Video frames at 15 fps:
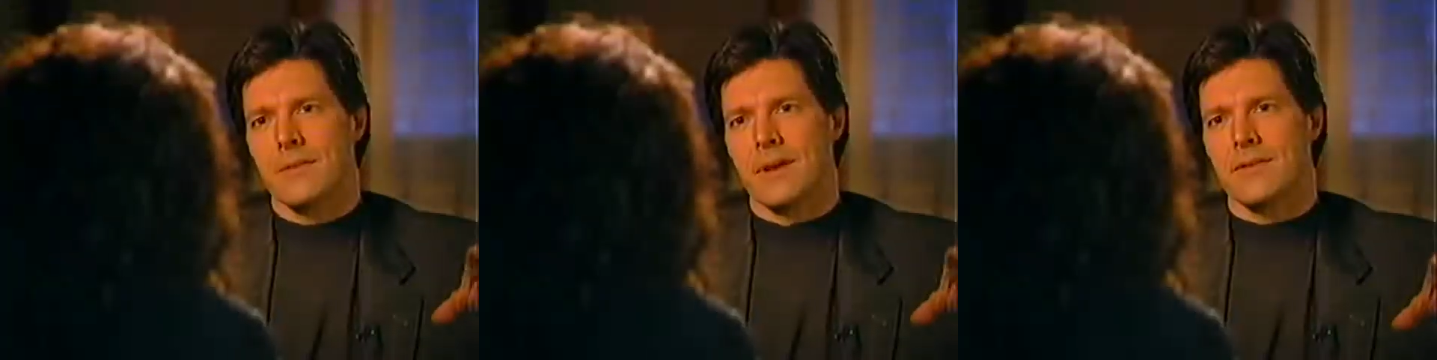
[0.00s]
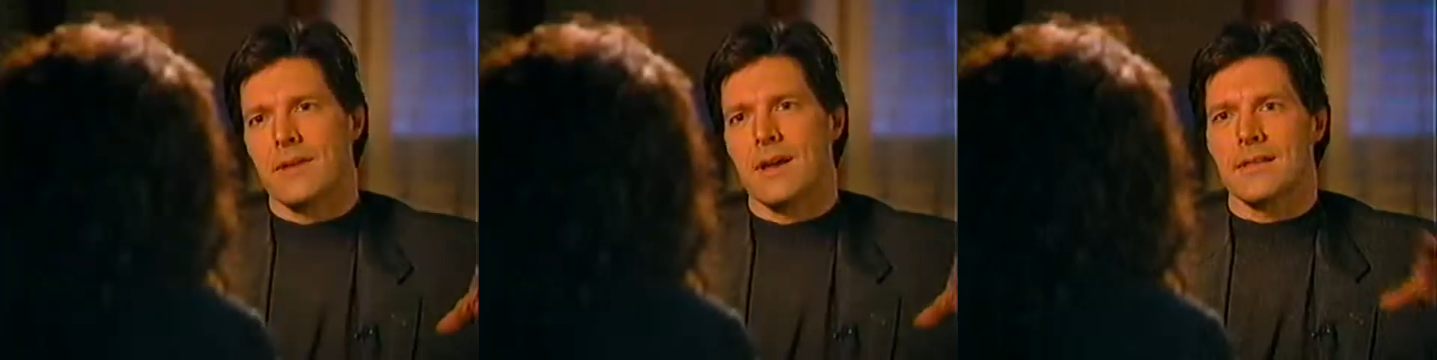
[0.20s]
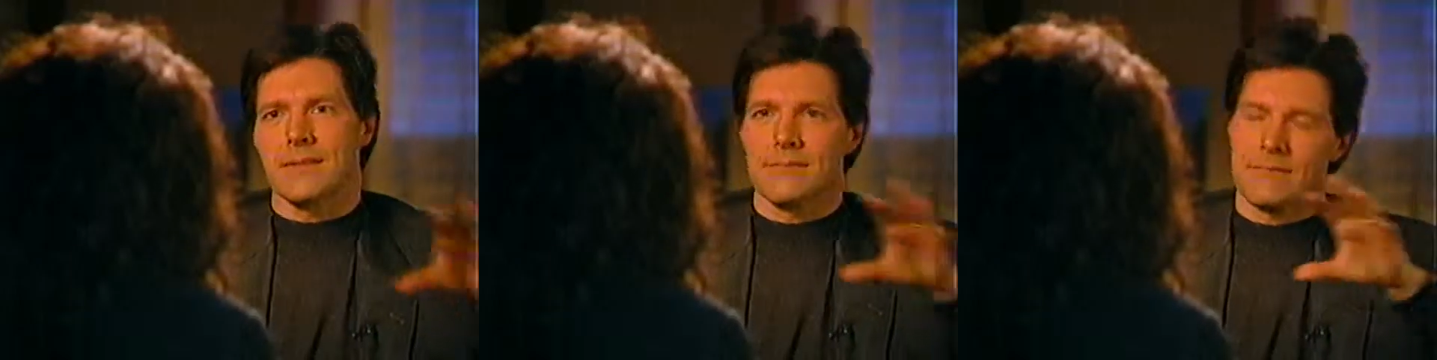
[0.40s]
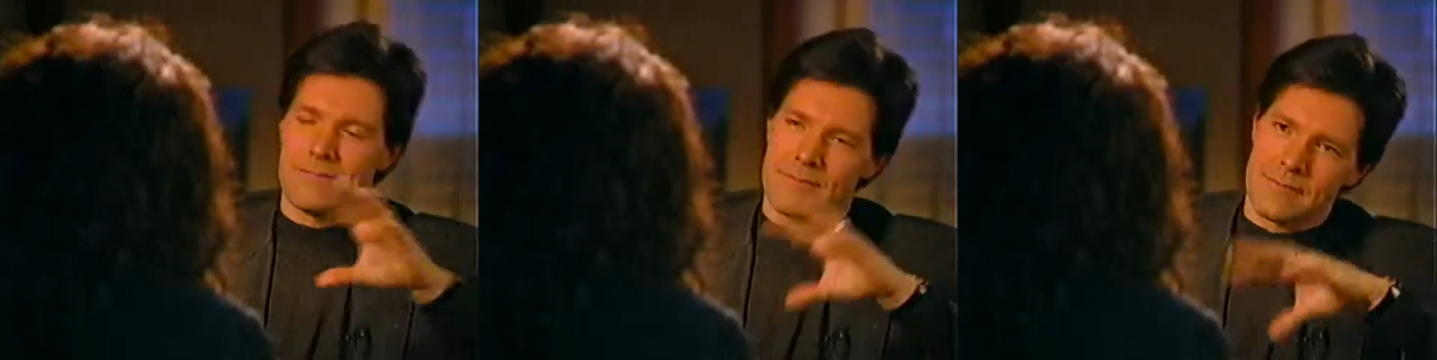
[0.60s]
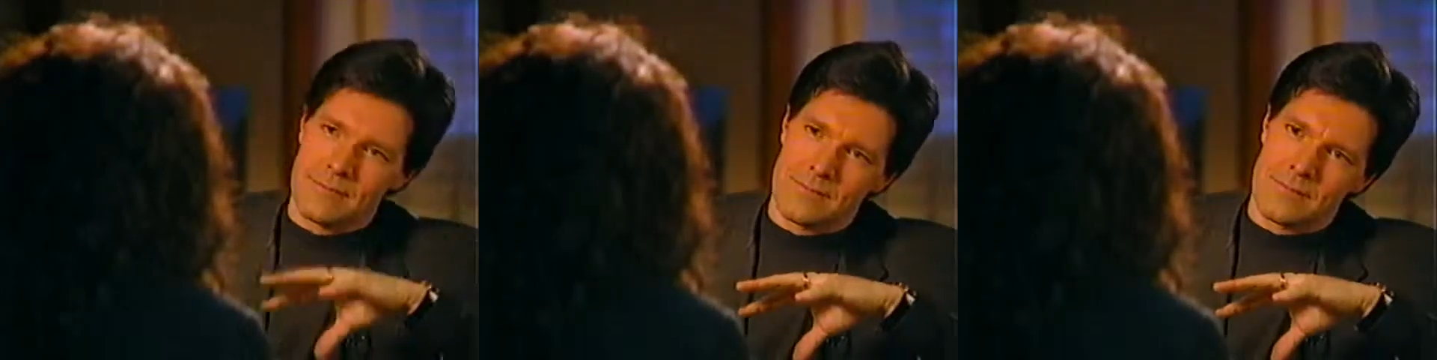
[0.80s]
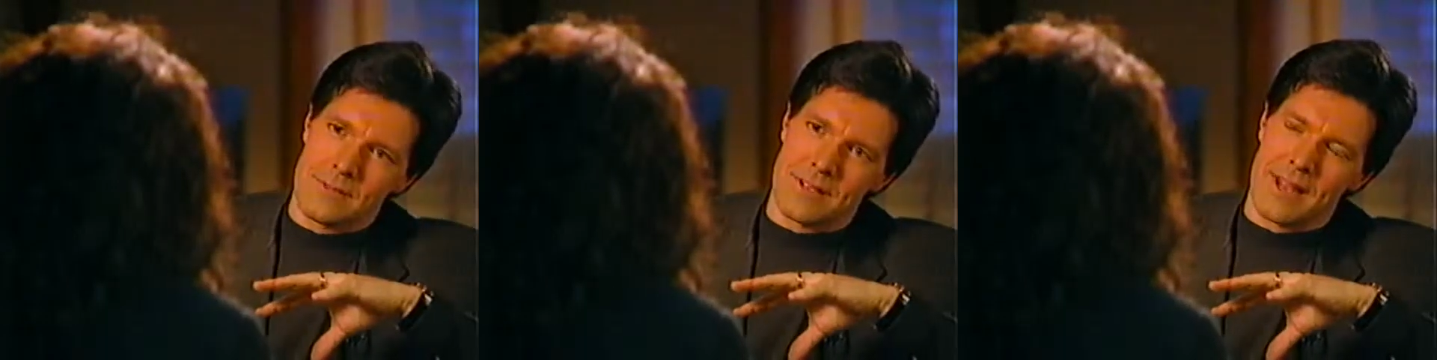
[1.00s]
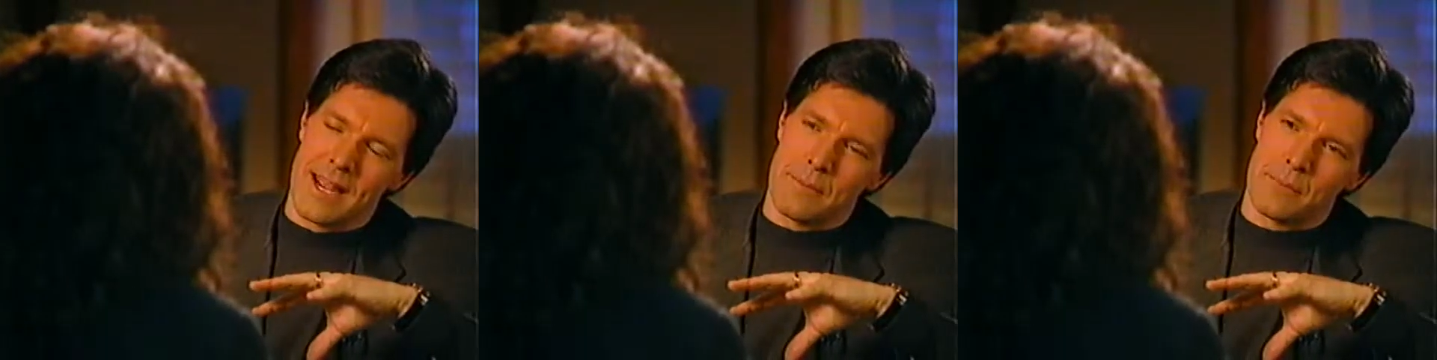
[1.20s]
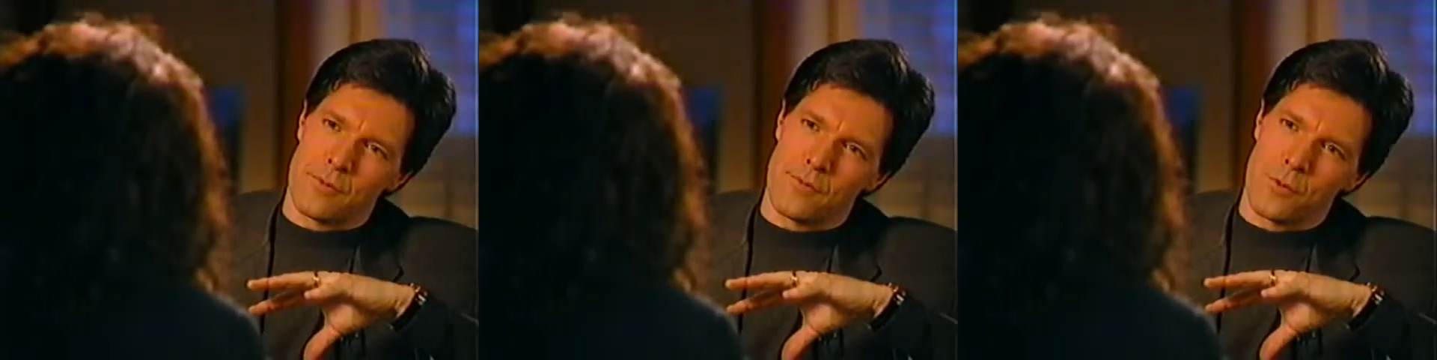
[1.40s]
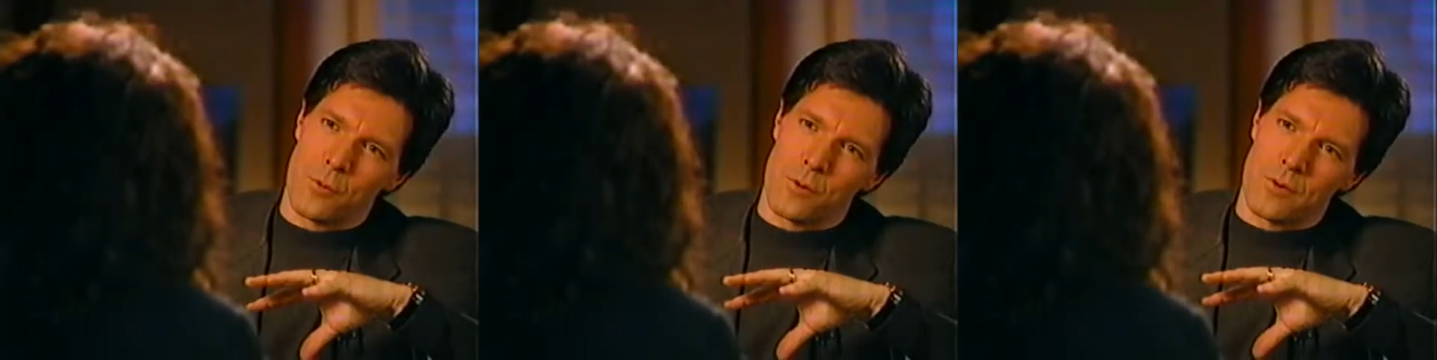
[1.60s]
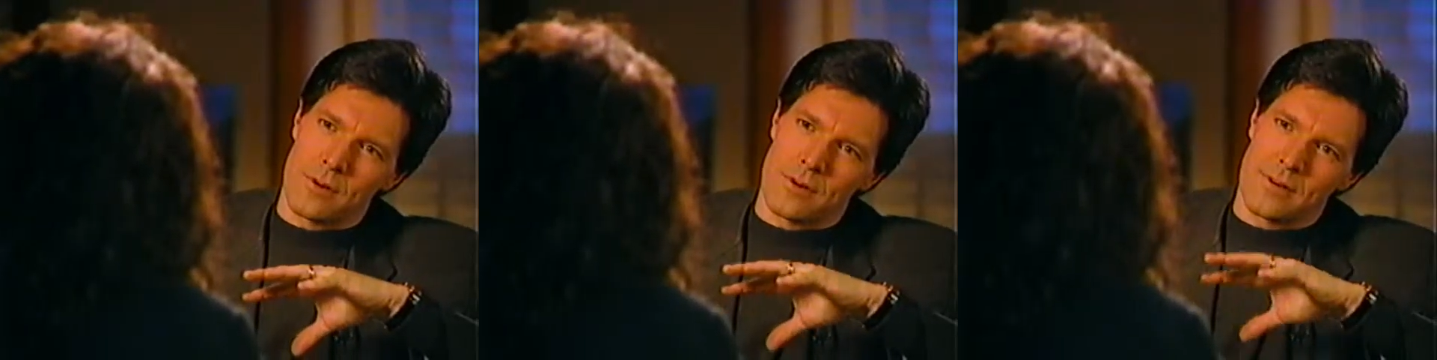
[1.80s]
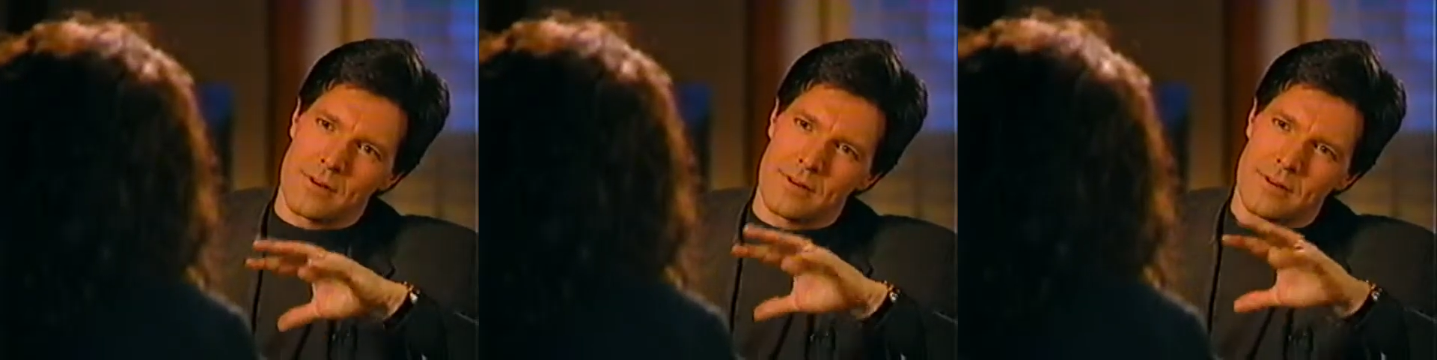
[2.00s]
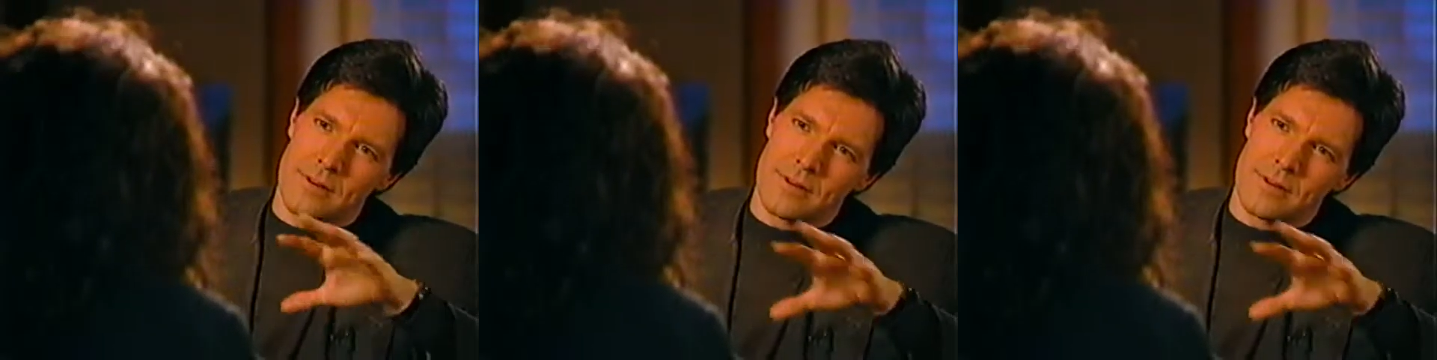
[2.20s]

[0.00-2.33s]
about that the night before